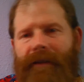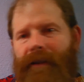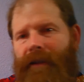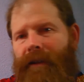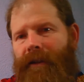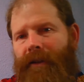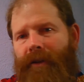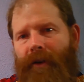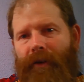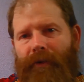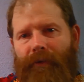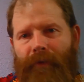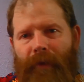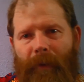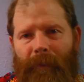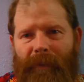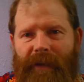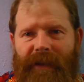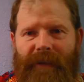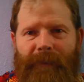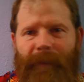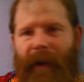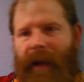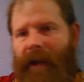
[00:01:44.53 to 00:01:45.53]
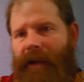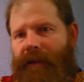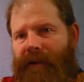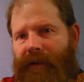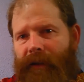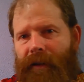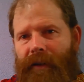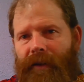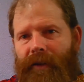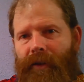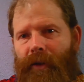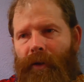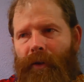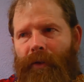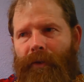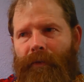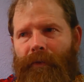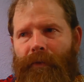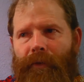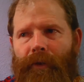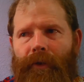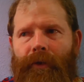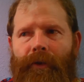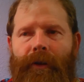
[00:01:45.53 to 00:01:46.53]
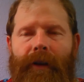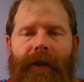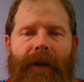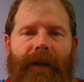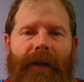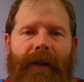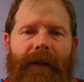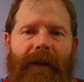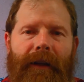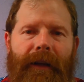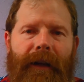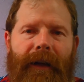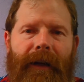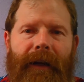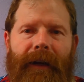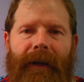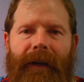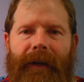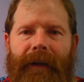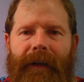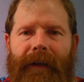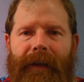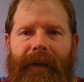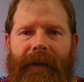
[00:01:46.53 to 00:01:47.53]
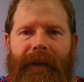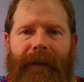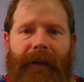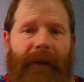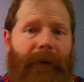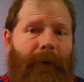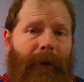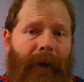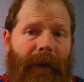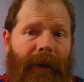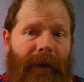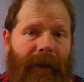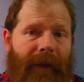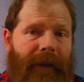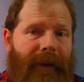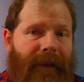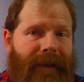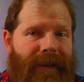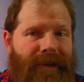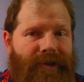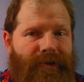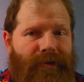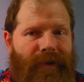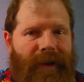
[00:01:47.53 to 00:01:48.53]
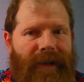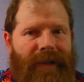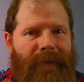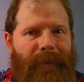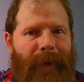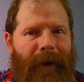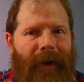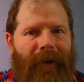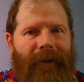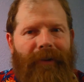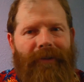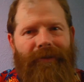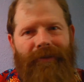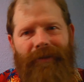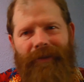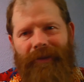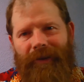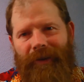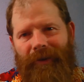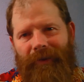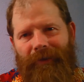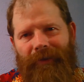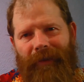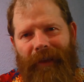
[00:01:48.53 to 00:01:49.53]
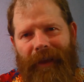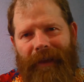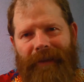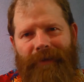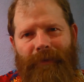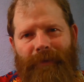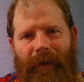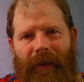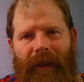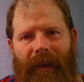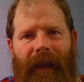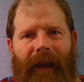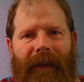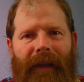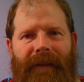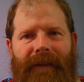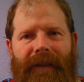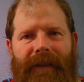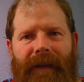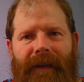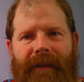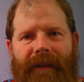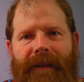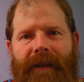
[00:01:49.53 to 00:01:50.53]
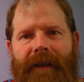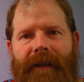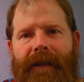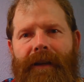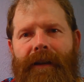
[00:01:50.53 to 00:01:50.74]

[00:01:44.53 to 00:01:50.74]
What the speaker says: It can go through empty space, it can go through, well, anything that's transparent. You know, that's what light does.